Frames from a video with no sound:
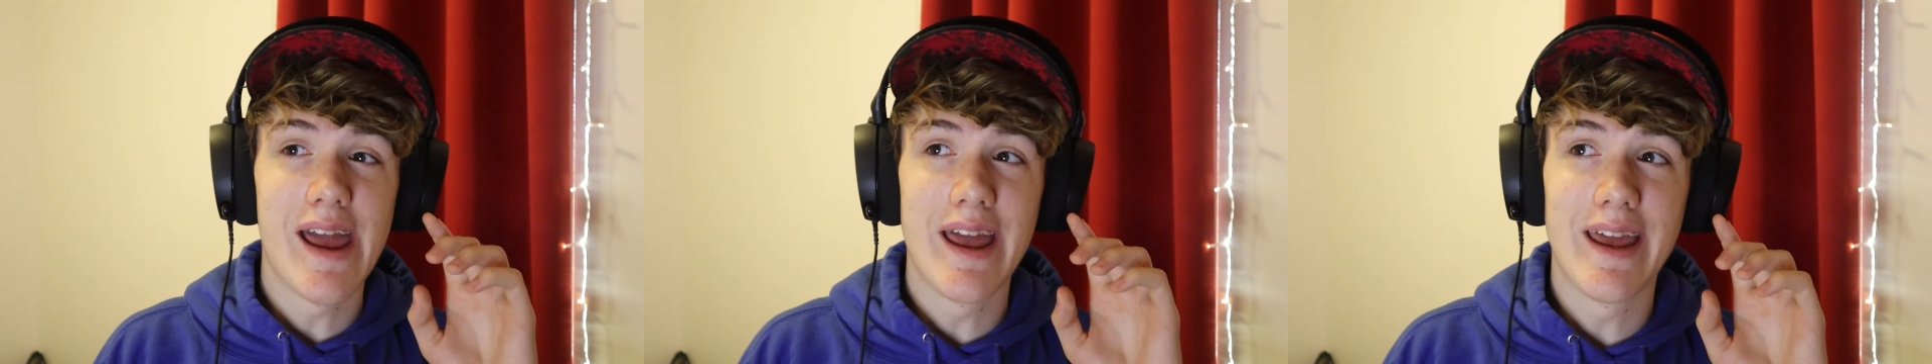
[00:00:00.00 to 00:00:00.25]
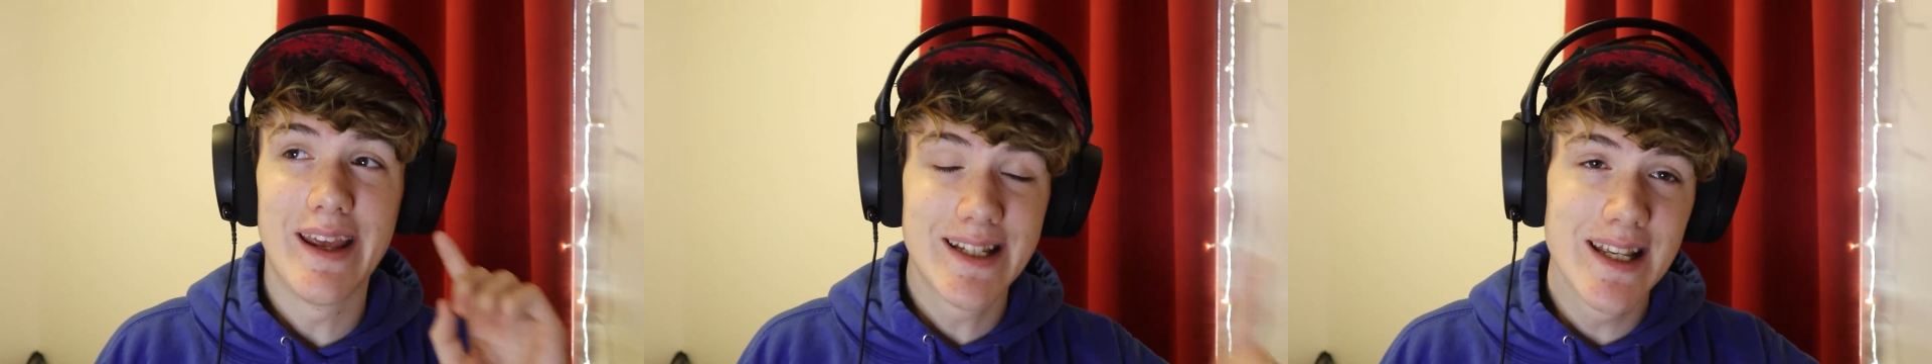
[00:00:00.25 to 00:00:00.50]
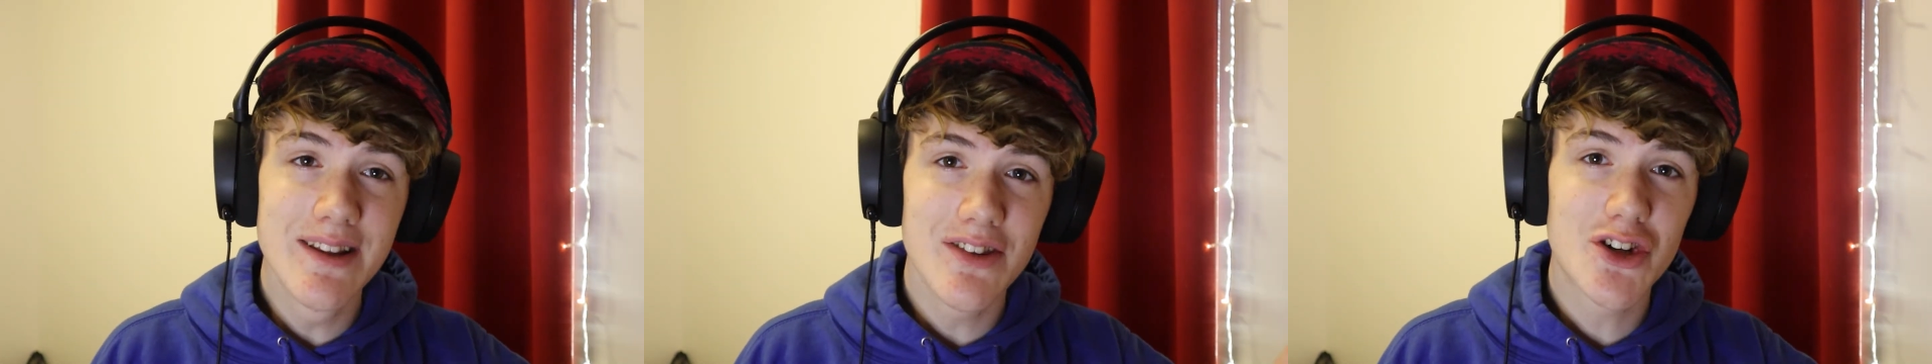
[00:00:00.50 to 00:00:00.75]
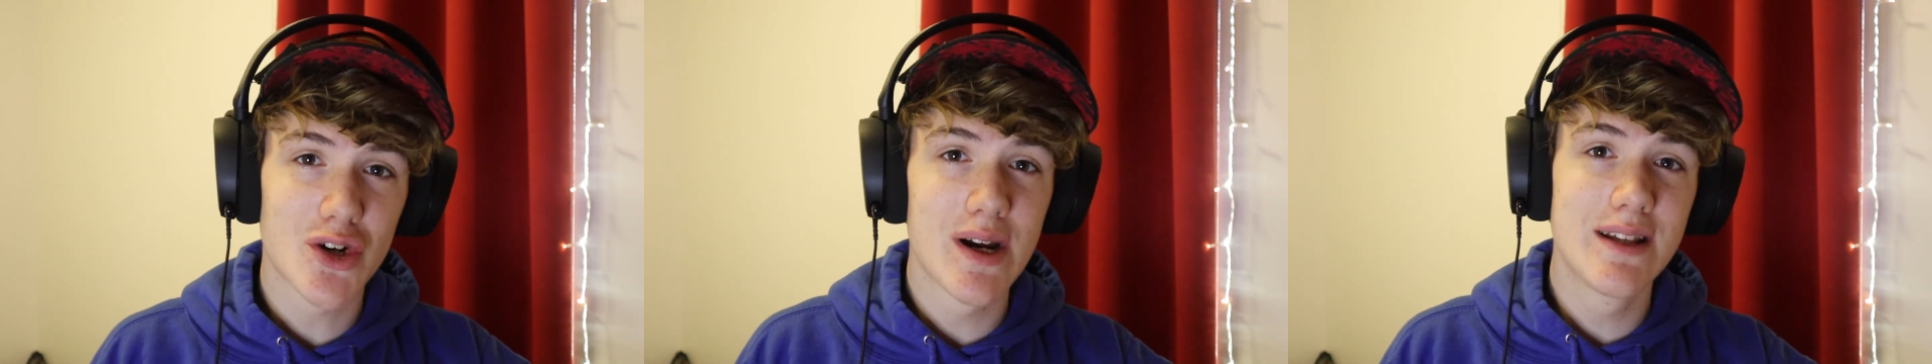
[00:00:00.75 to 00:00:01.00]
It isn't
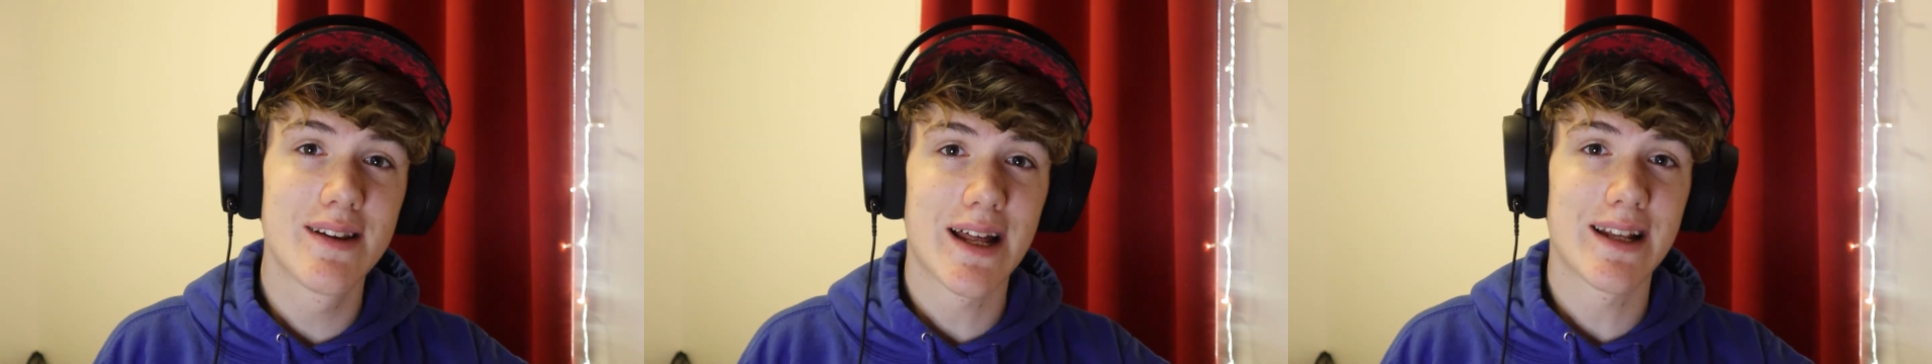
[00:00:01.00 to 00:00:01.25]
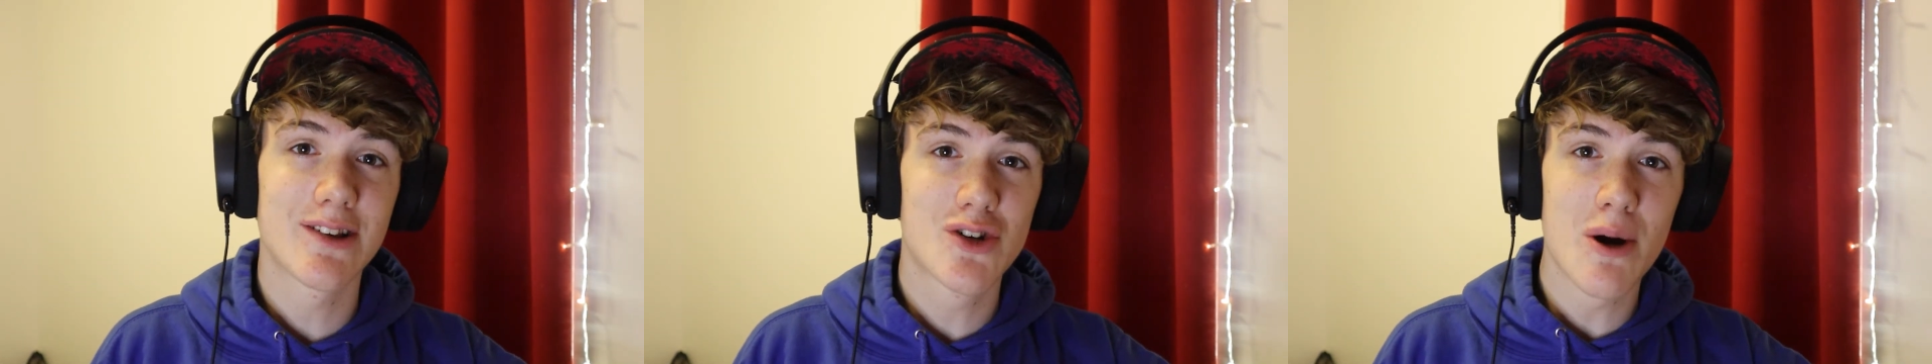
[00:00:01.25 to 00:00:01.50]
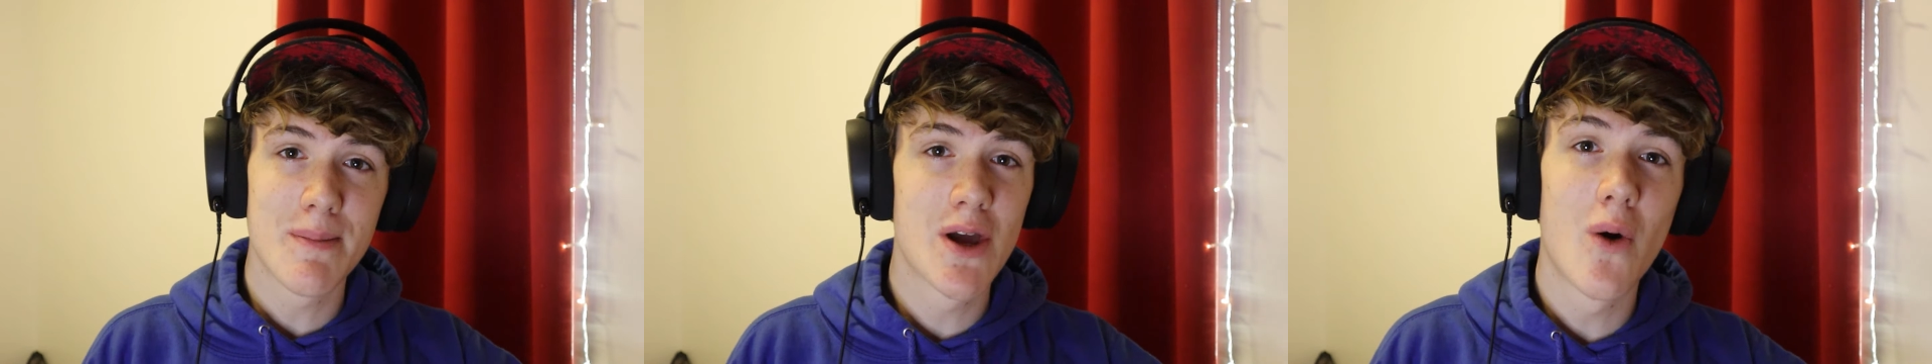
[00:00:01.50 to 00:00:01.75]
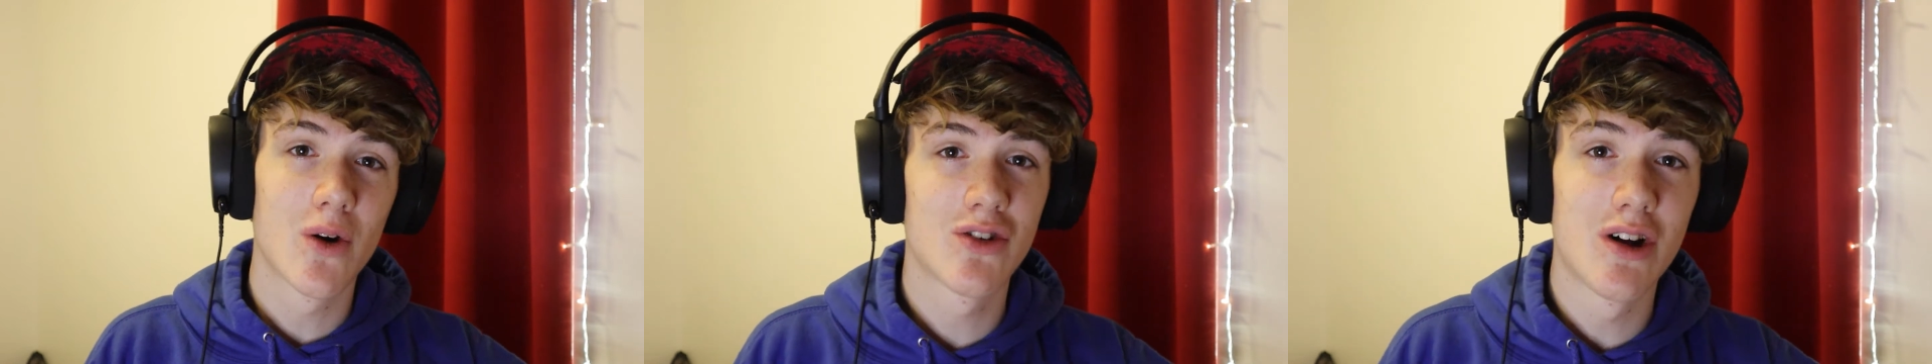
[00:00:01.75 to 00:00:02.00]
the trailer that got me
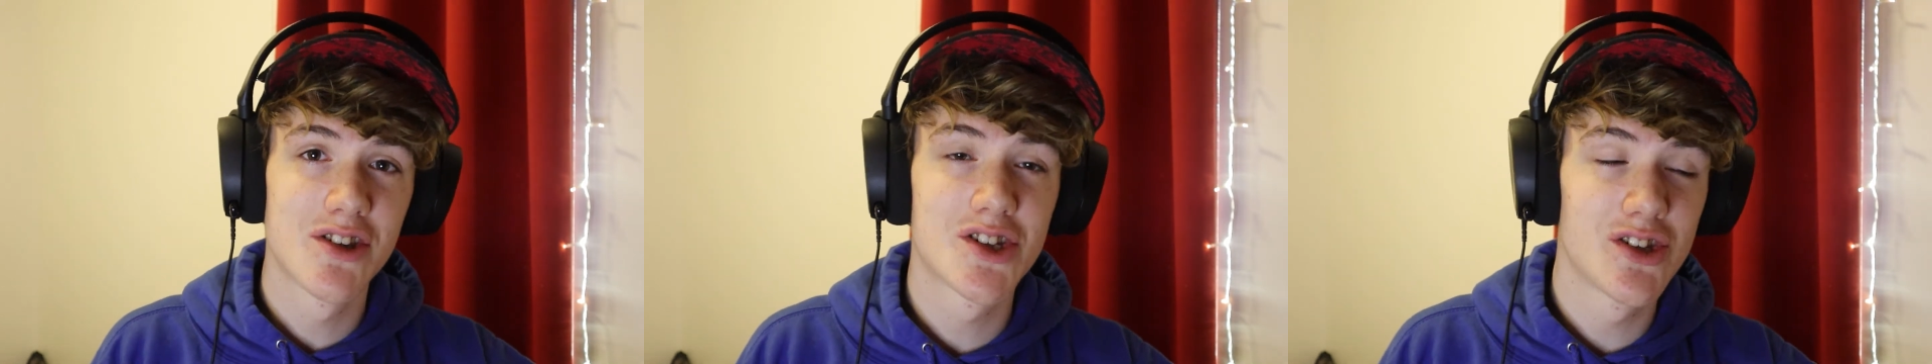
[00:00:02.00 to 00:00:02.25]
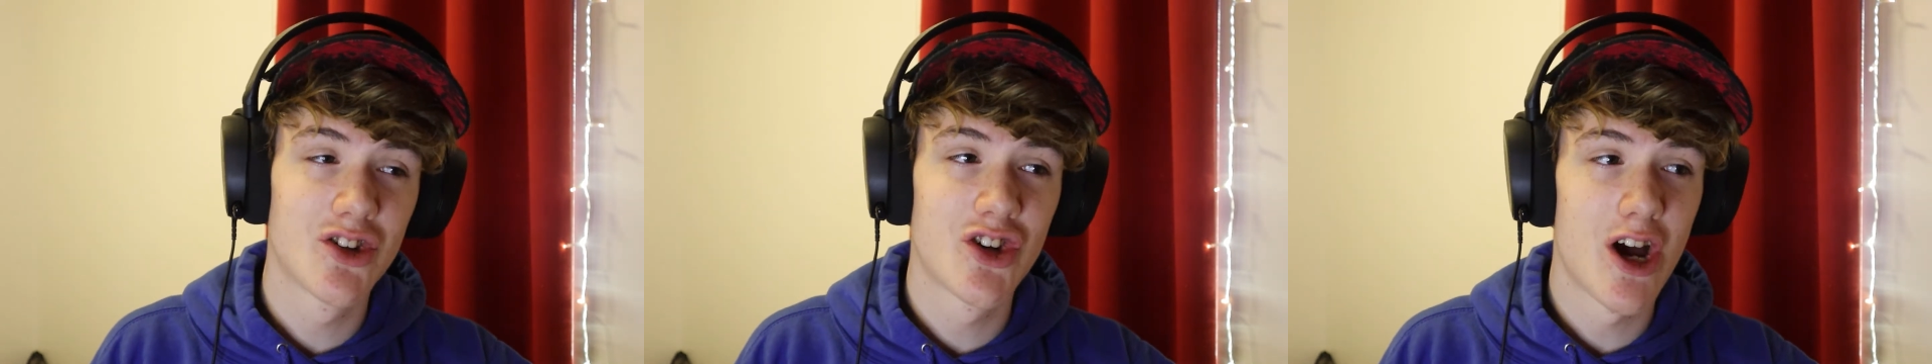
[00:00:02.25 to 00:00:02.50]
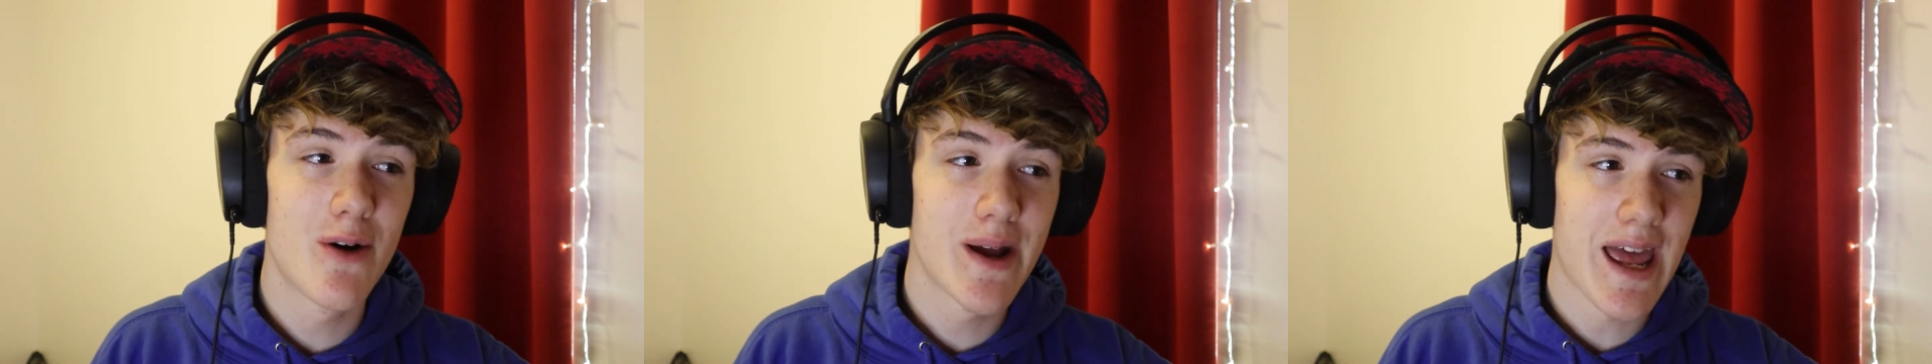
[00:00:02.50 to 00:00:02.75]
hooked onto the show.